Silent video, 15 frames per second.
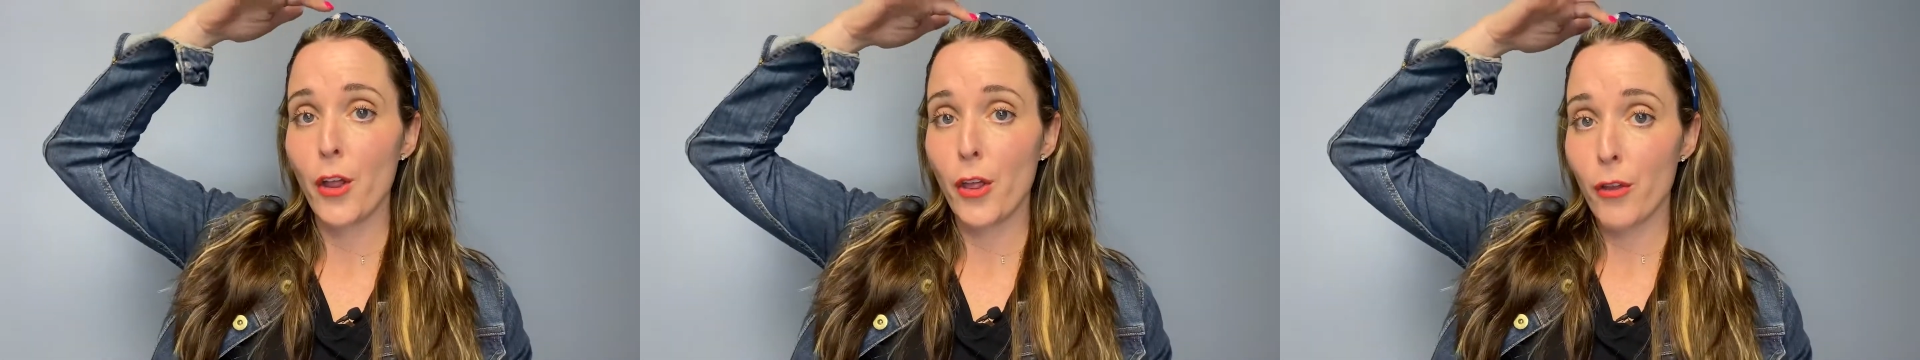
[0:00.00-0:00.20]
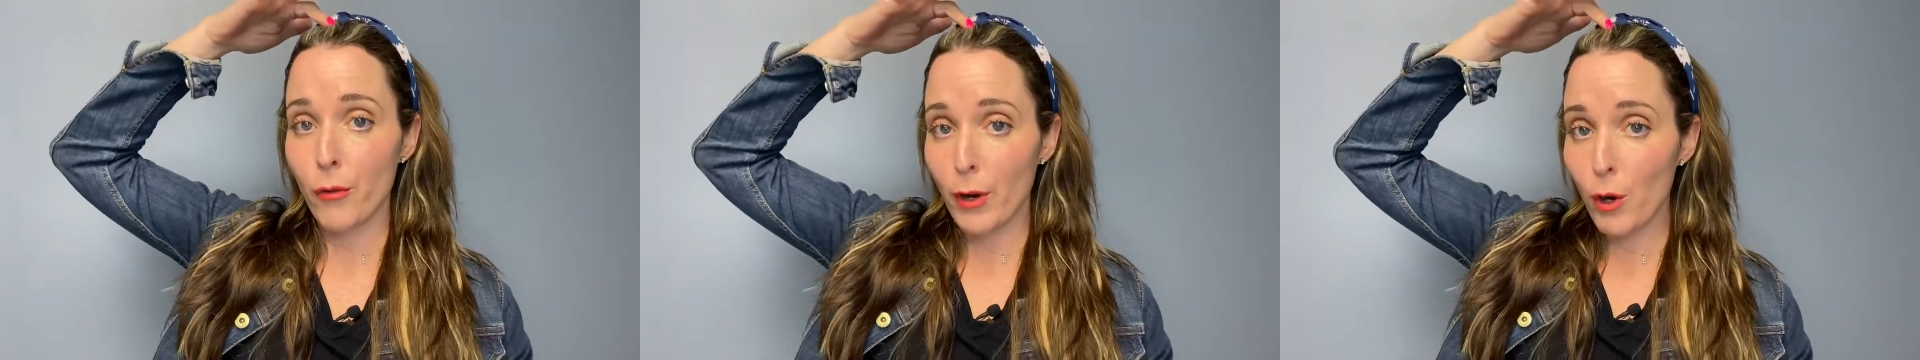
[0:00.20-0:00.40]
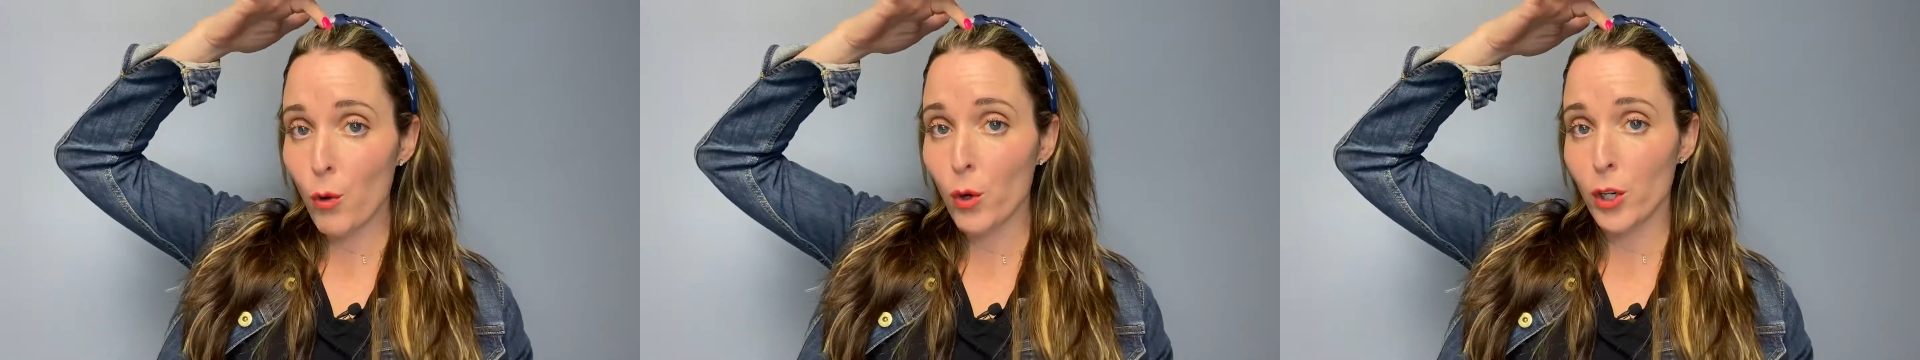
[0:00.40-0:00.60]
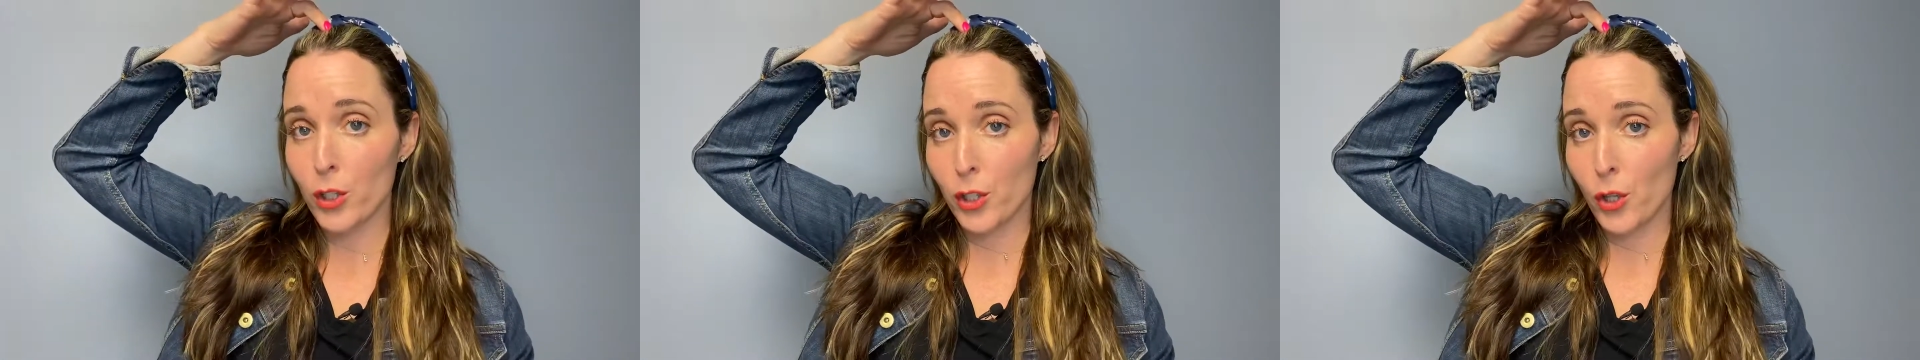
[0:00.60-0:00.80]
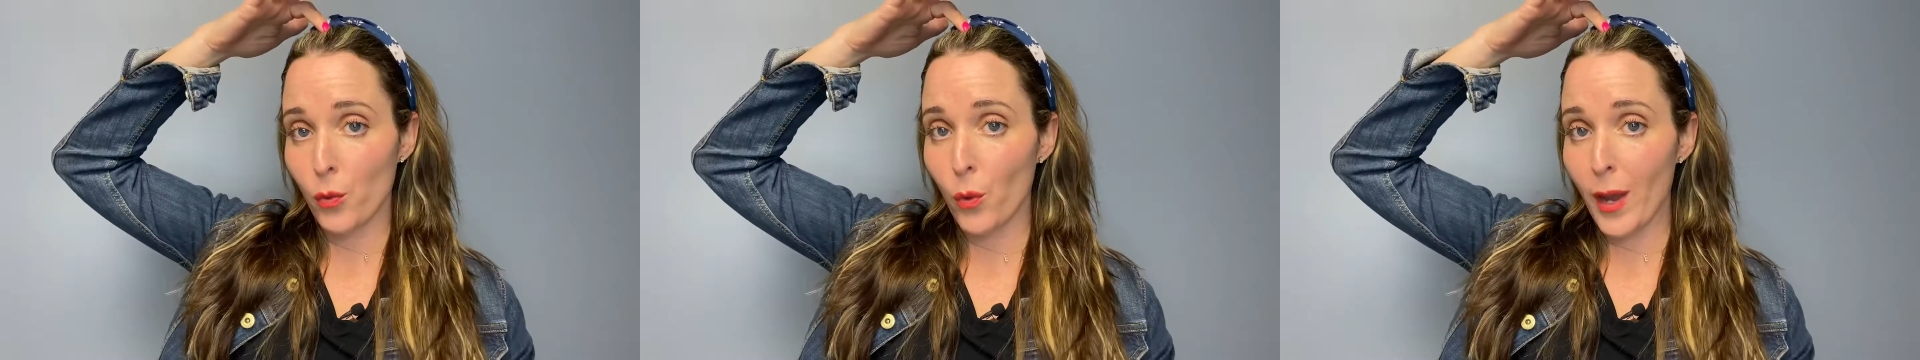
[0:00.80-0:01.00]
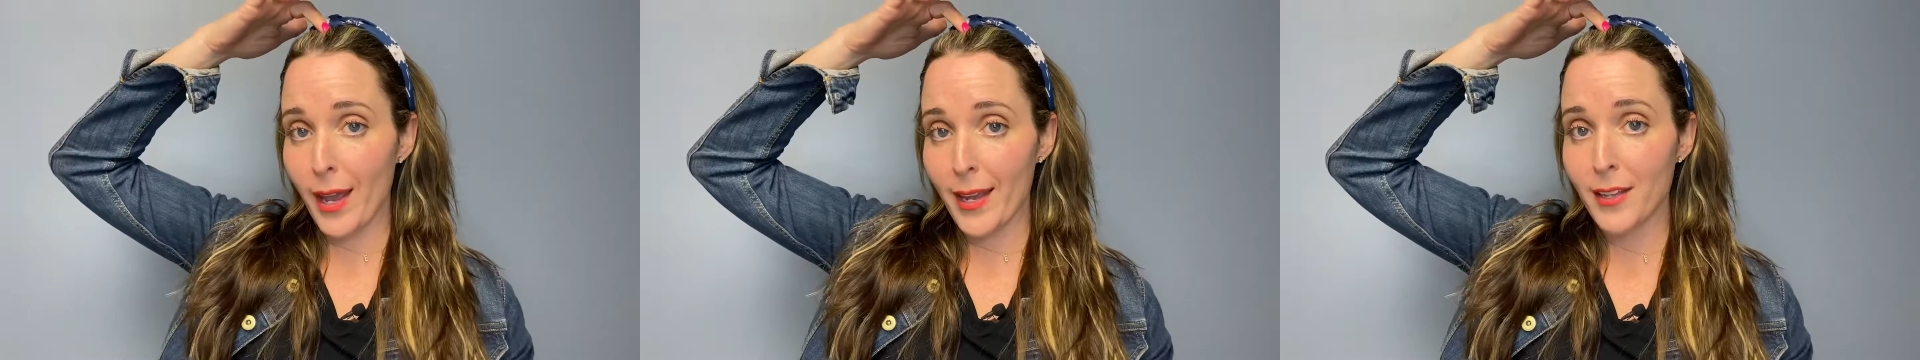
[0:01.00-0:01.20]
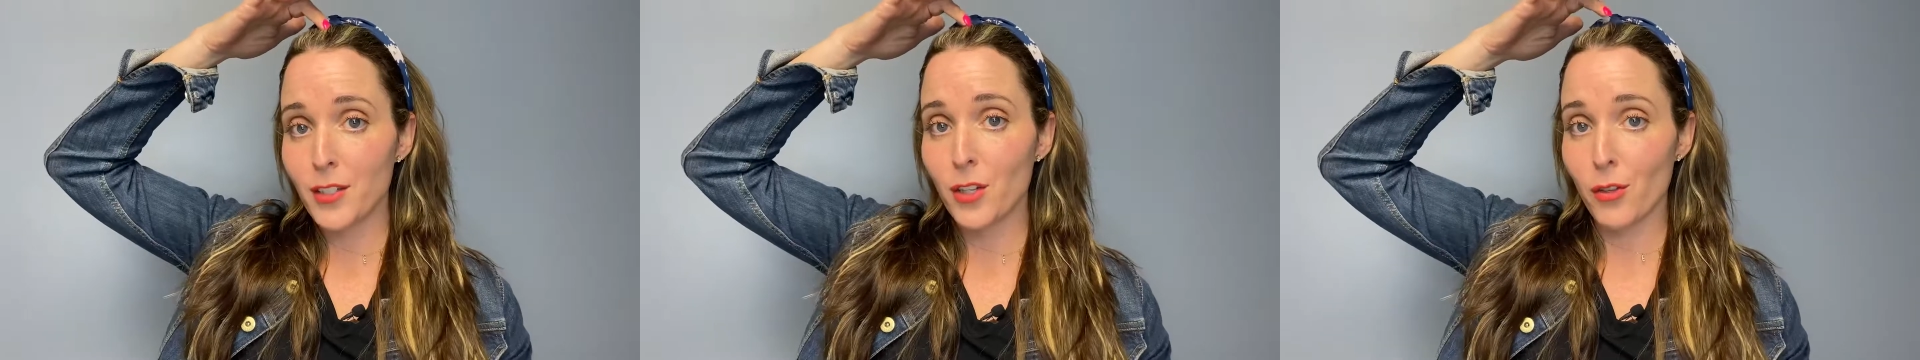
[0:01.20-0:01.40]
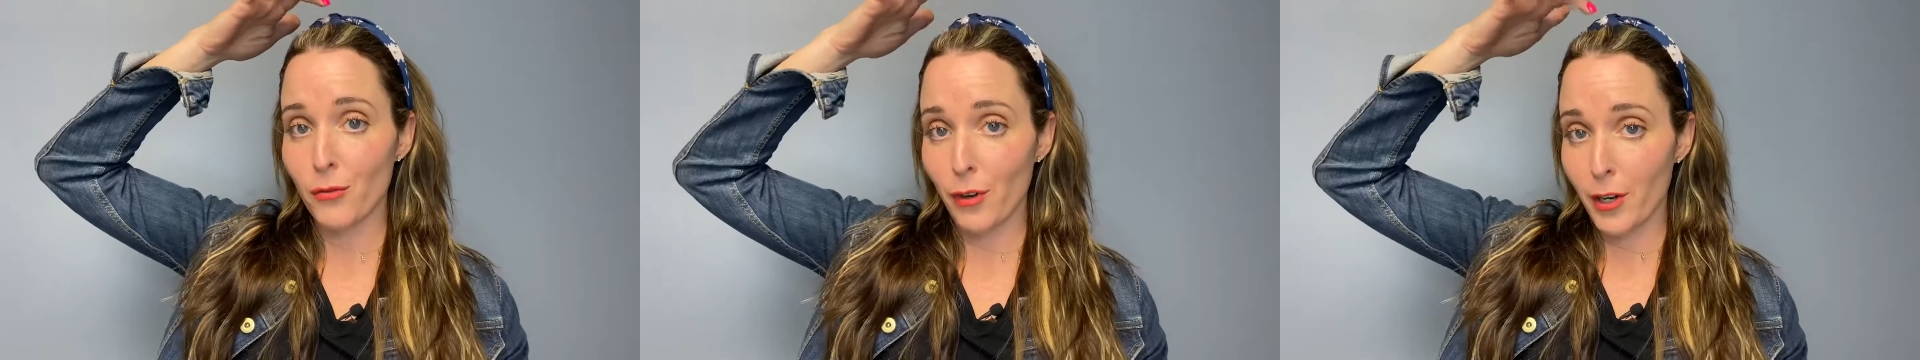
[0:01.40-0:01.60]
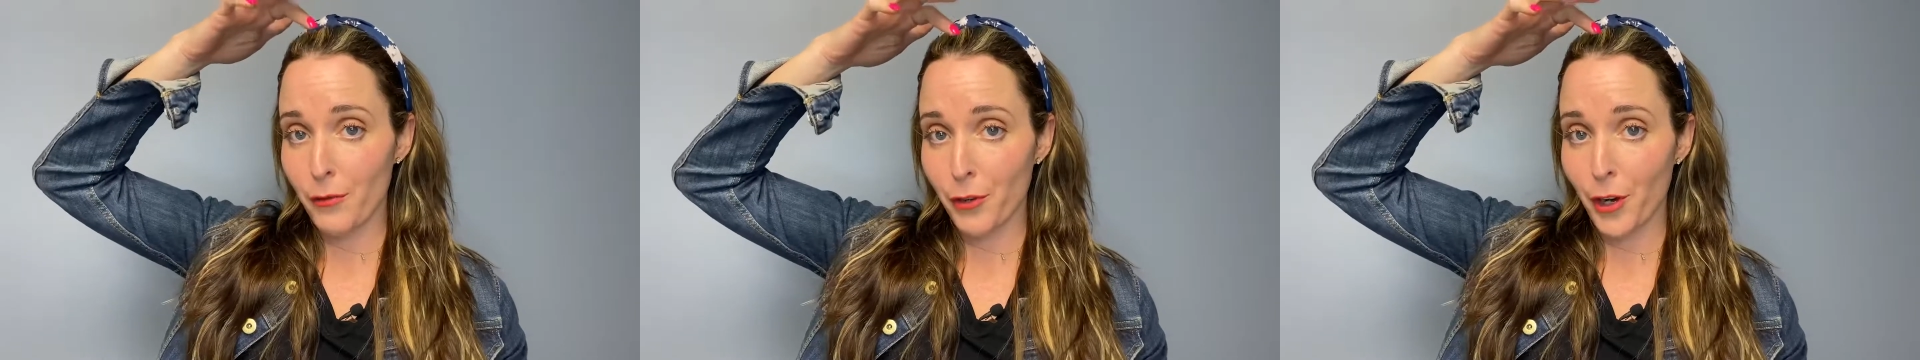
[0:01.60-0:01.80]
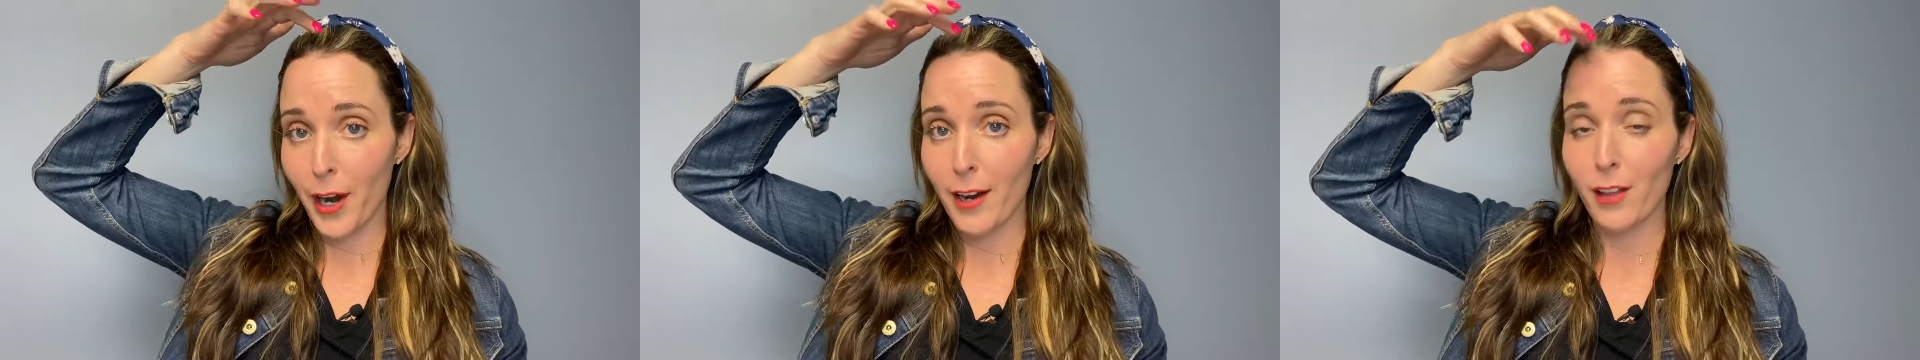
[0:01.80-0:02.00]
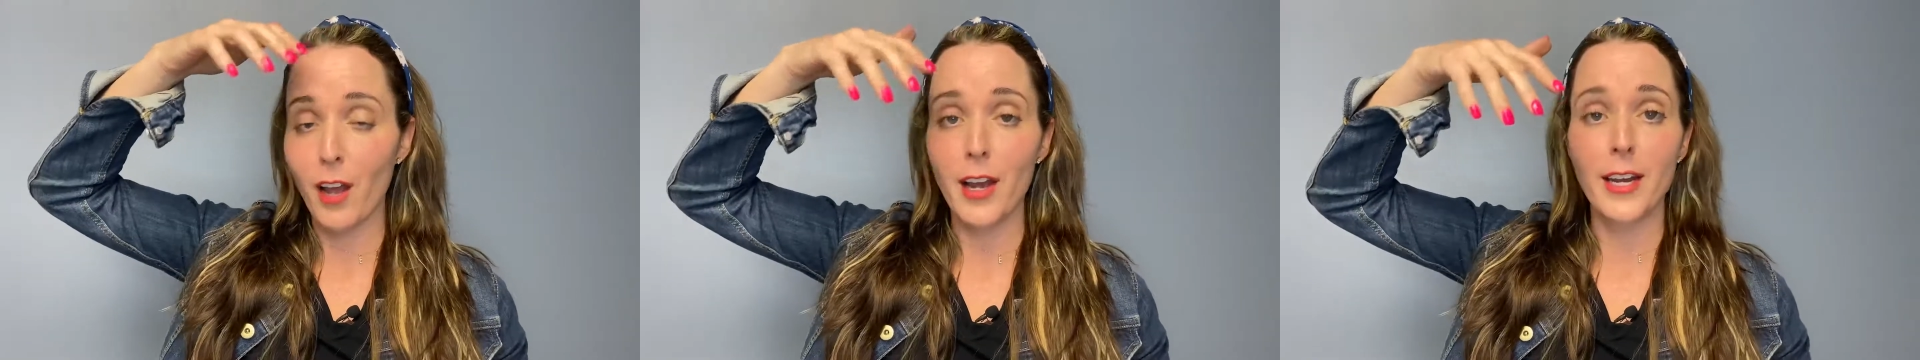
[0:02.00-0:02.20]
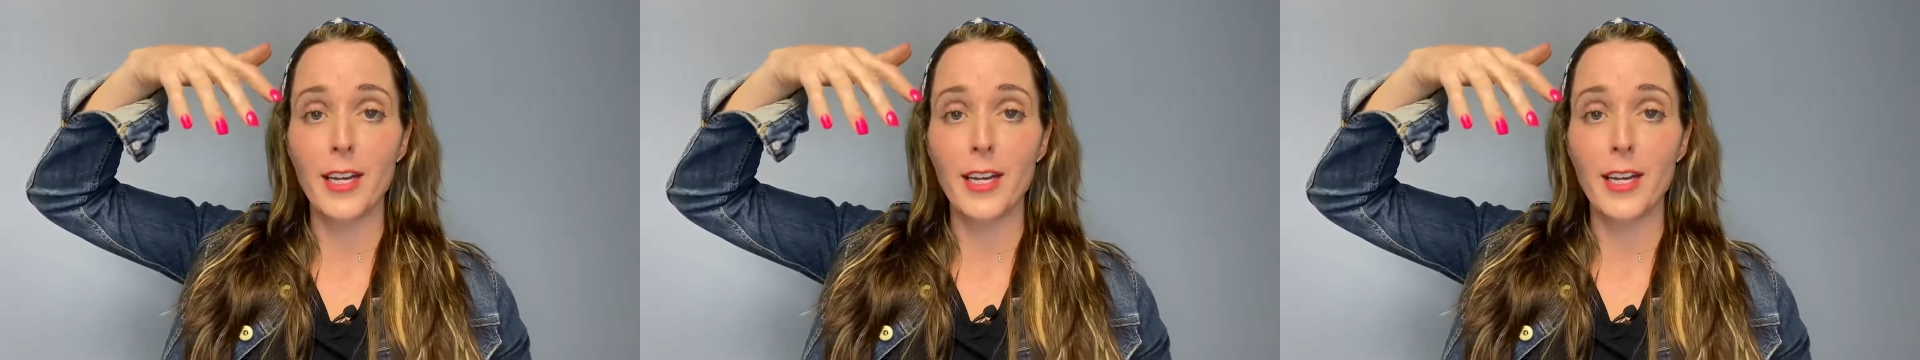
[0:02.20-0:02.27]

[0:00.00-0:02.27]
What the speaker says: 3/4 of the way to the front of your hairline,